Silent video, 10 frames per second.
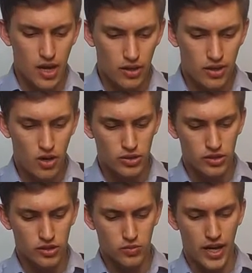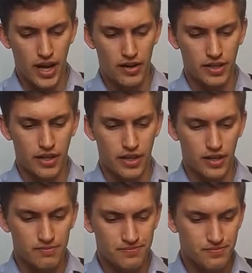Notice we
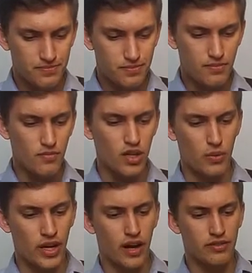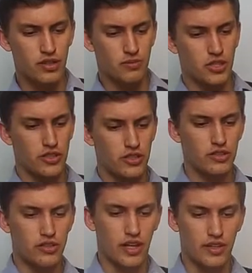have some
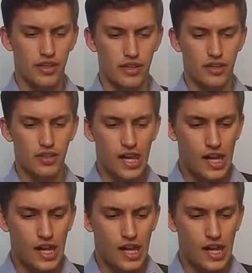changes done here.